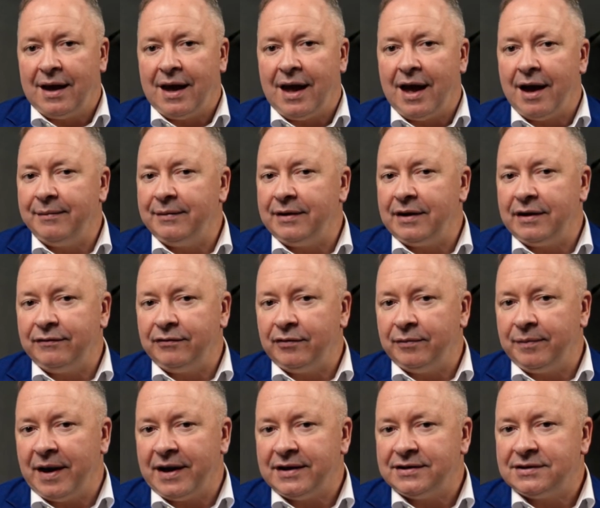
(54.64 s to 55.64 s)
How many of your
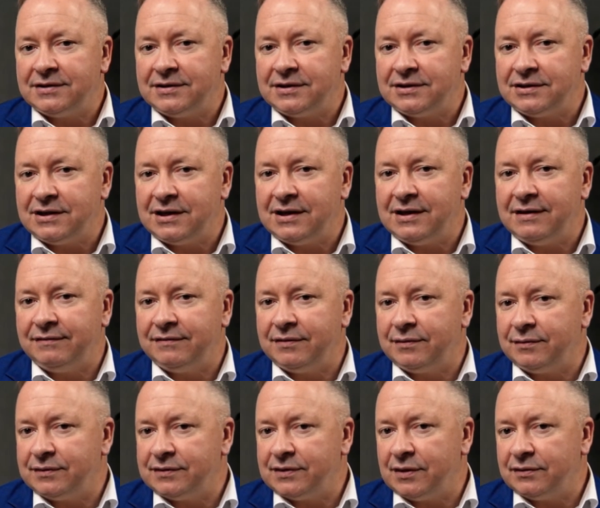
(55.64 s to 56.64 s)
patients achieve the
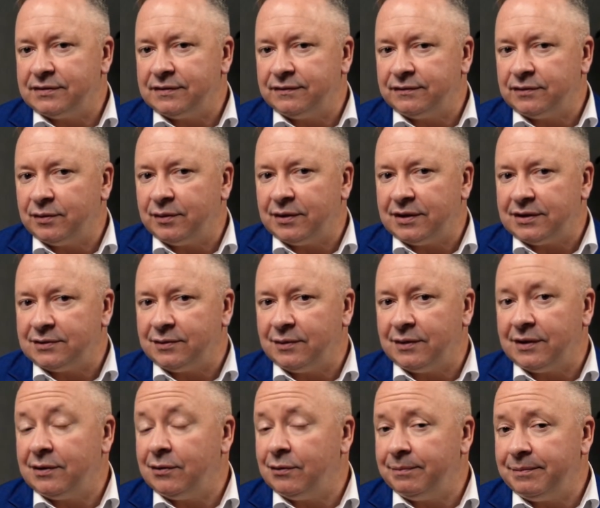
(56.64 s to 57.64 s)
results of
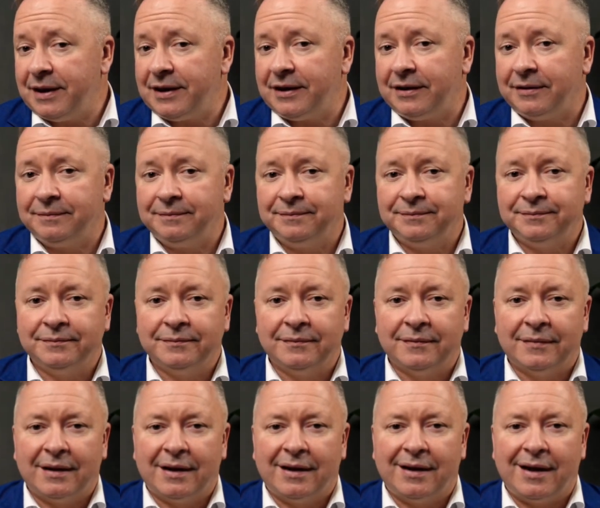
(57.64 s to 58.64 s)
20/20 or better?
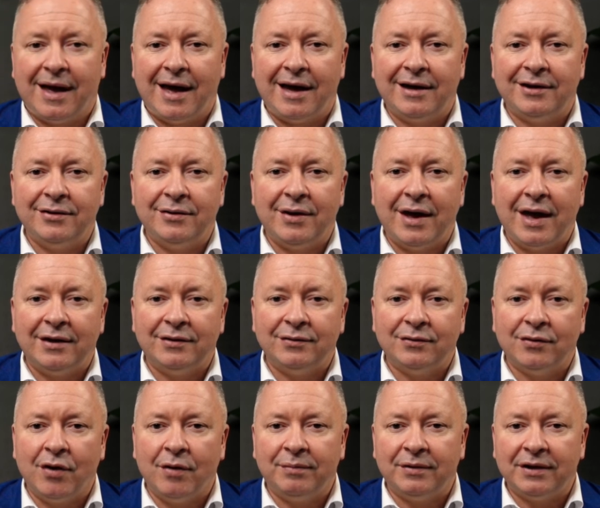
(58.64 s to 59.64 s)
How do you handle
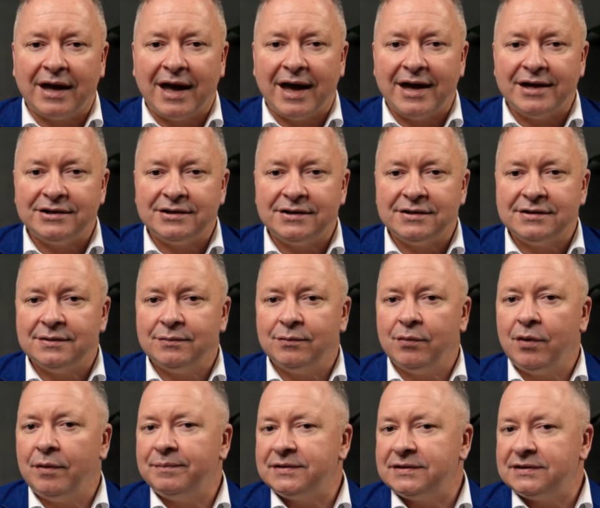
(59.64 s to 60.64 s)
complications, and
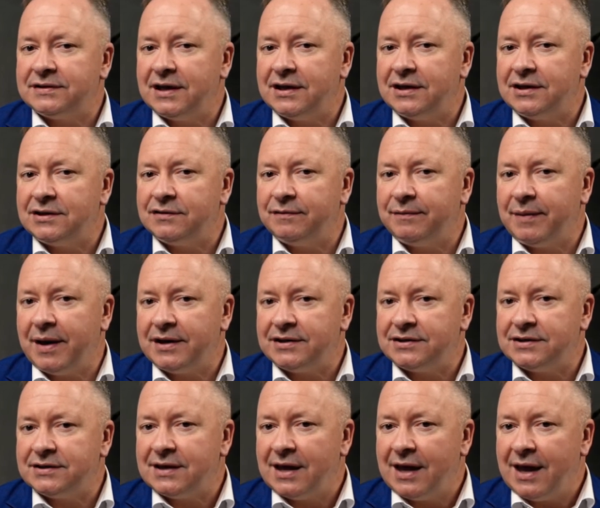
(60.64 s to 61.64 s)
what percentage of
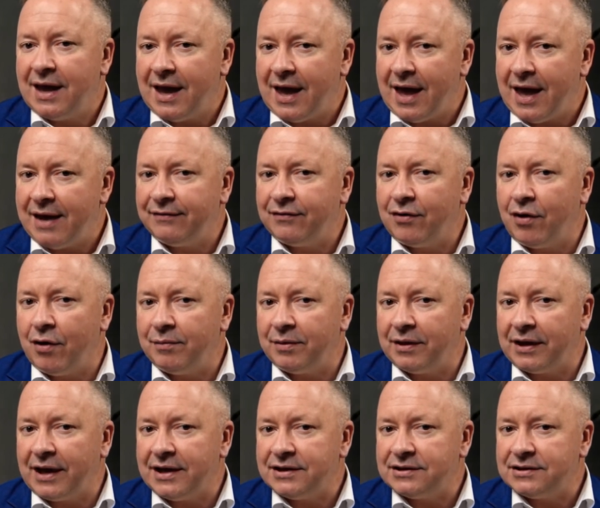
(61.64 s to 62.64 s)
patients have
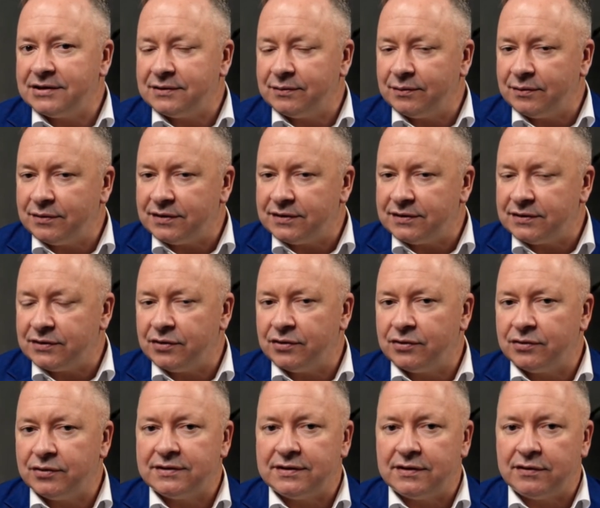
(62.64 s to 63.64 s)
complications with the
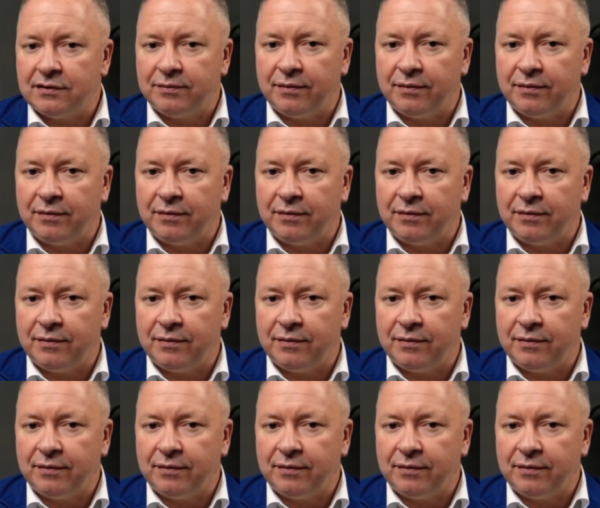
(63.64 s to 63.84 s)
surgeries that you